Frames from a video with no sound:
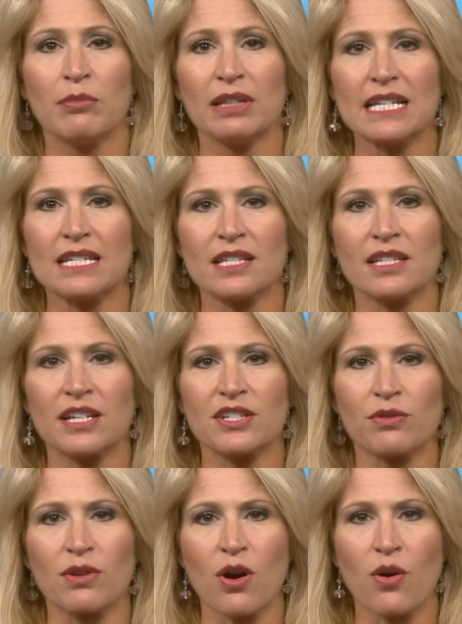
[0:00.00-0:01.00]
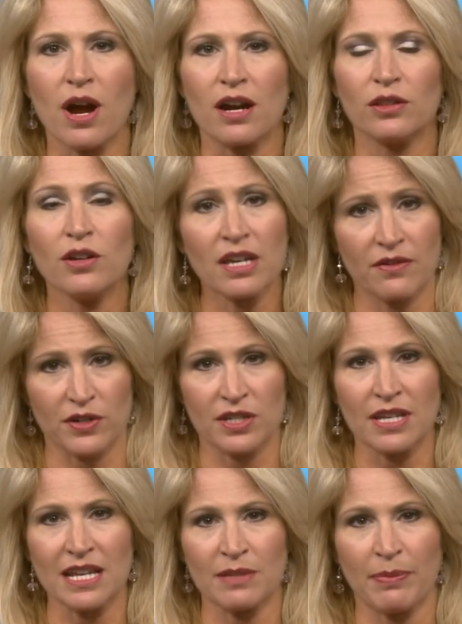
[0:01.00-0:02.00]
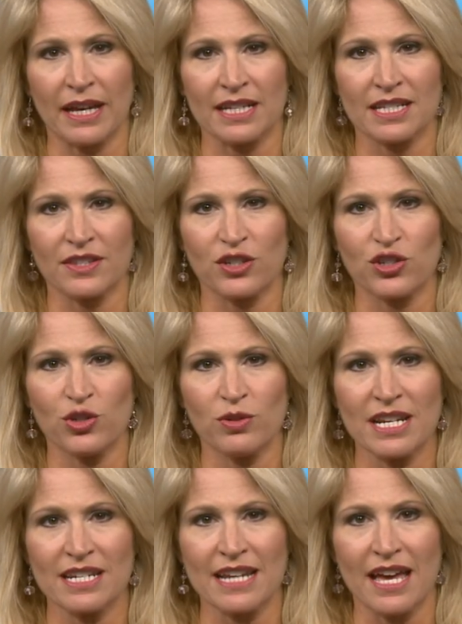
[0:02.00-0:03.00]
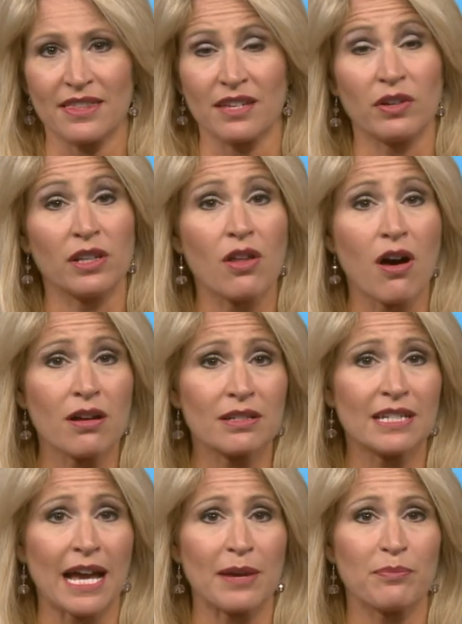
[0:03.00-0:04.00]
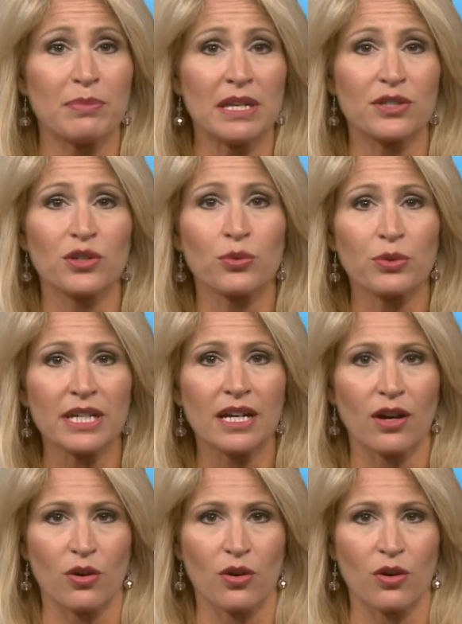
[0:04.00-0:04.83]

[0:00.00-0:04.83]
Police in Cicero are looking for suspects in the shooting death of a longtime pizzeria